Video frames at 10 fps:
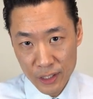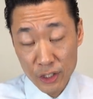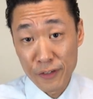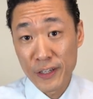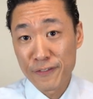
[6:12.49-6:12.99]

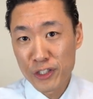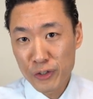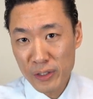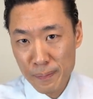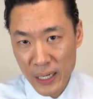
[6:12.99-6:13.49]
So if you have to
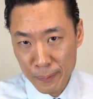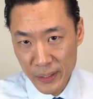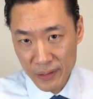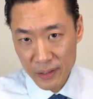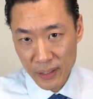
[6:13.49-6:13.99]
do an
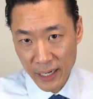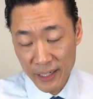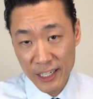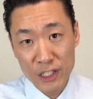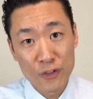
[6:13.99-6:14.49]
amendment
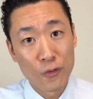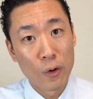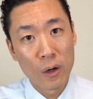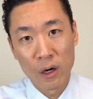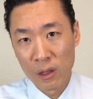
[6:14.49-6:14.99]
and it's
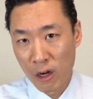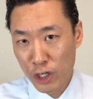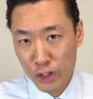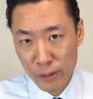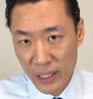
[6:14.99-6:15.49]
for a
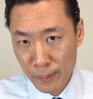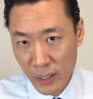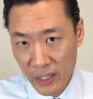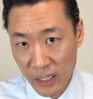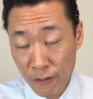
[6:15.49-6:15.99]
larger amount of money,